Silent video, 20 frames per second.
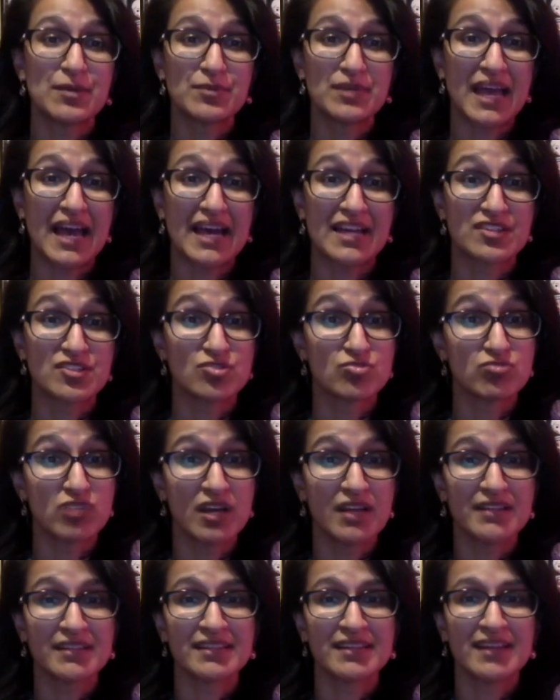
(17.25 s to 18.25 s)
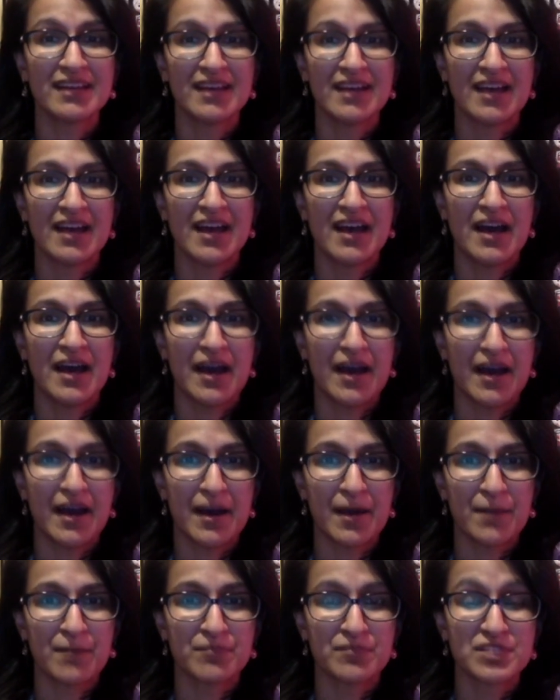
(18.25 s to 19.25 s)
We Had to Run.
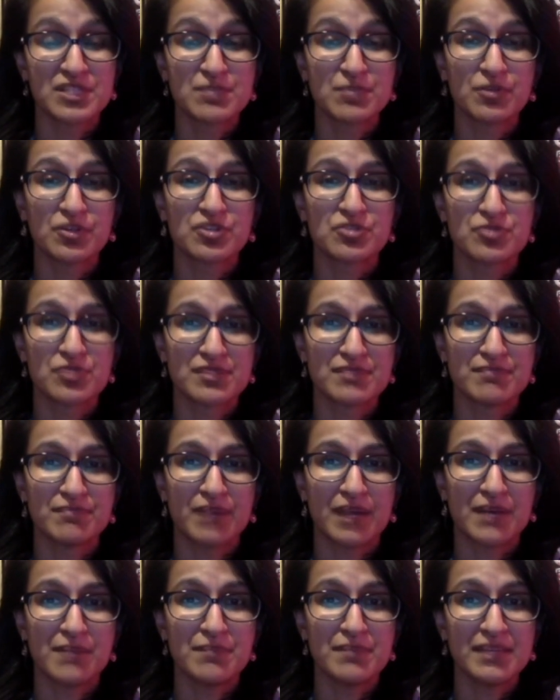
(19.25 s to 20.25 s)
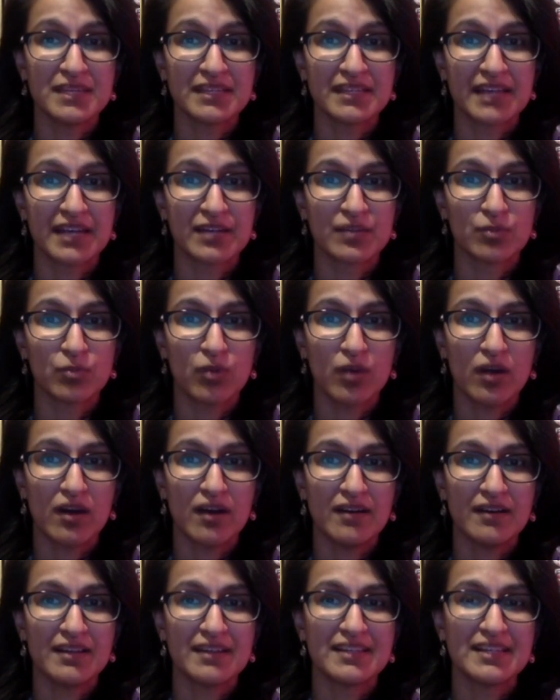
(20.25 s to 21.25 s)
Um, this book is written by Ming and
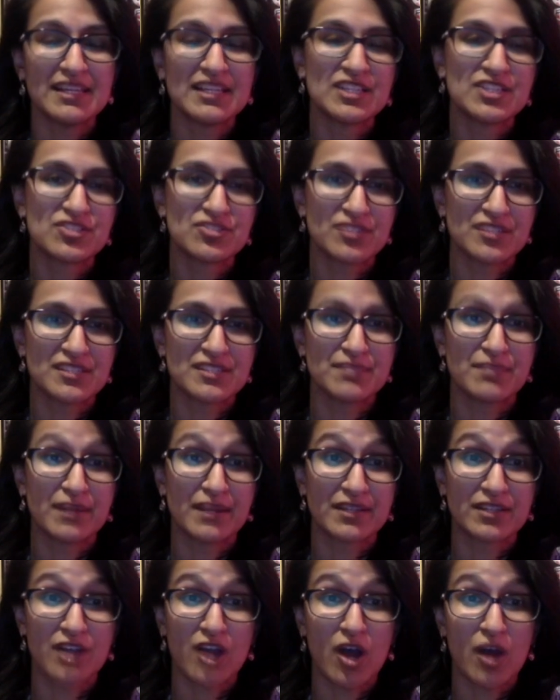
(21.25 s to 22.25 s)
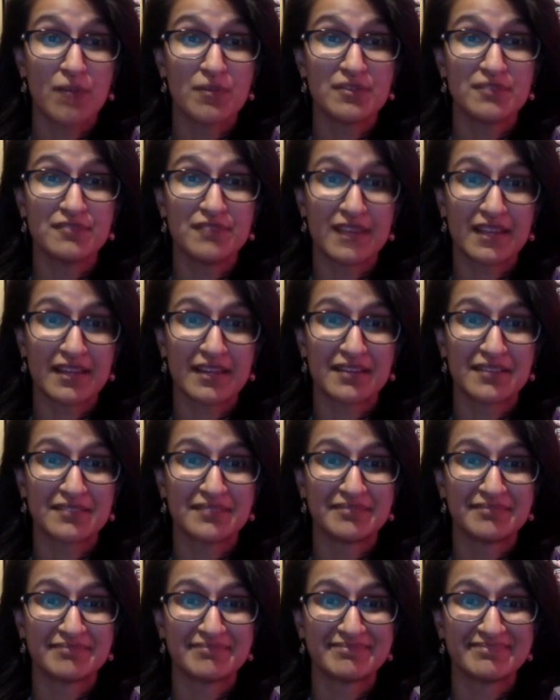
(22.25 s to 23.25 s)
Wah and illustrated by Carmen Vela.
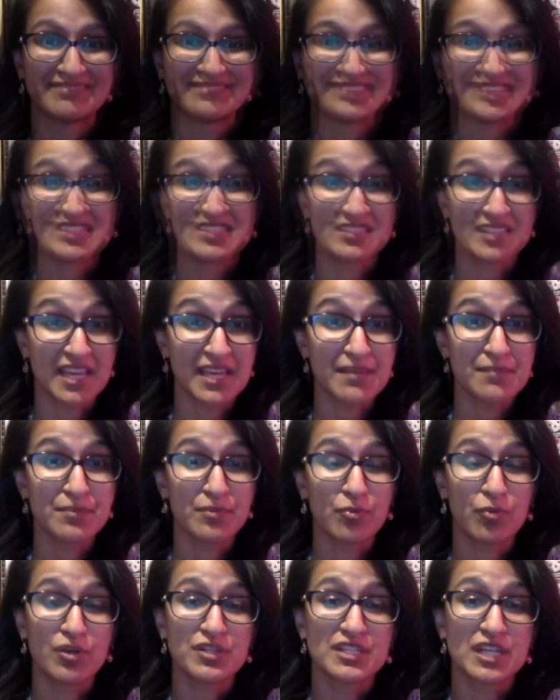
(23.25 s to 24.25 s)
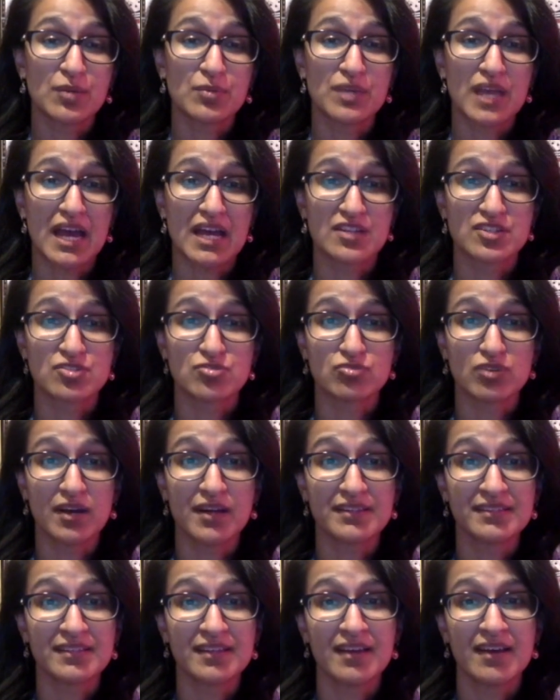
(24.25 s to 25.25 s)
Escape, One Day We Had to
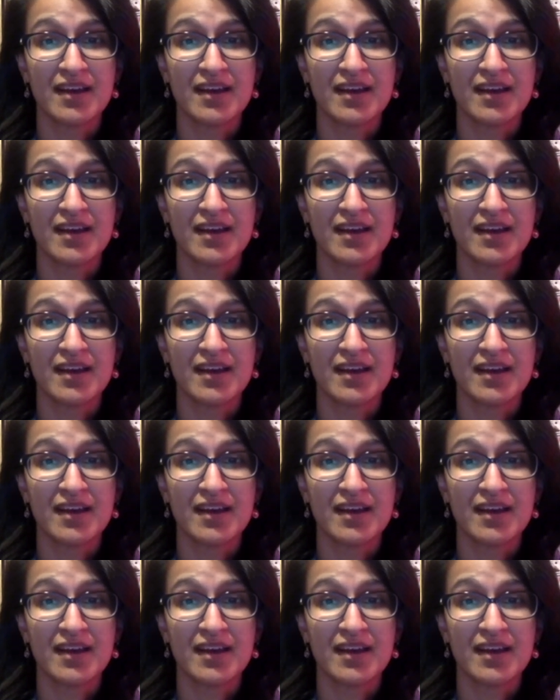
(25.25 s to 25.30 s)
Run